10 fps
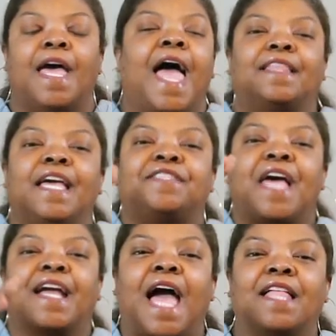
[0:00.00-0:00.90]
At least
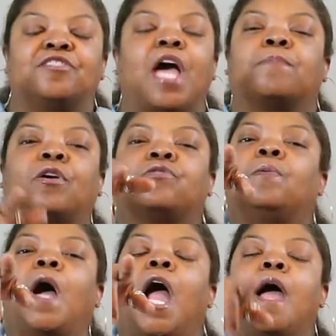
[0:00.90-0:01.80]
I got a job. Don't
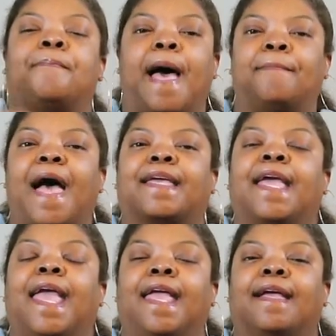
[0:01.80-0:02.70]
you worry about my
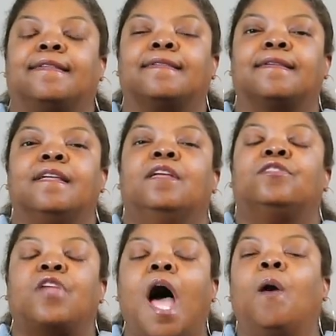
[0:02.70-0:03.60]
kids.
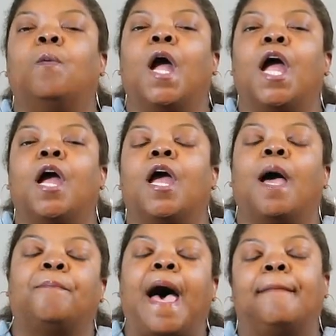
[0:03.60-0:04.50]
Don't worry
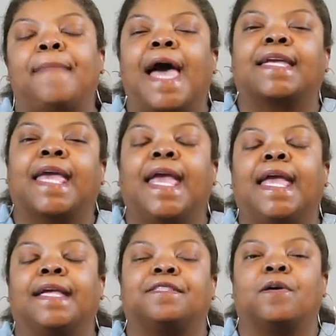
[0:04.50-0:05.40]
about my
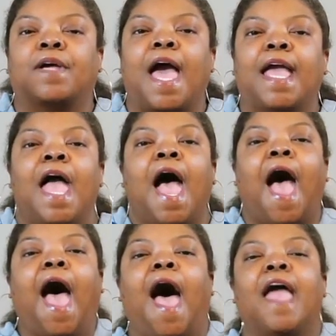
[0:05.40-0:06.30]
kids, okay?
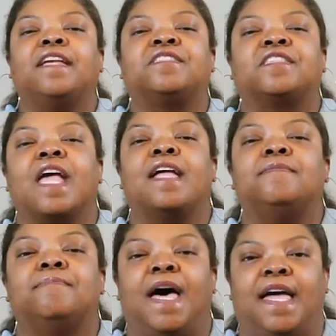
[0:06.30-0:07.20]
I
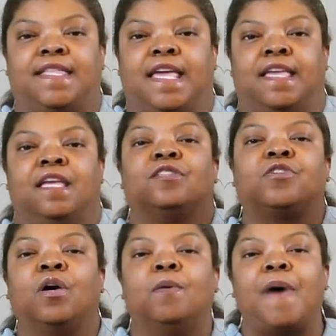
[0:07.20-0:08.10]
send money
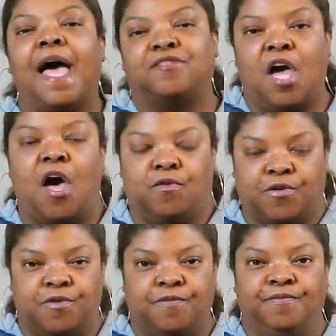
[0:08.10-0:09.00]
to my daughter.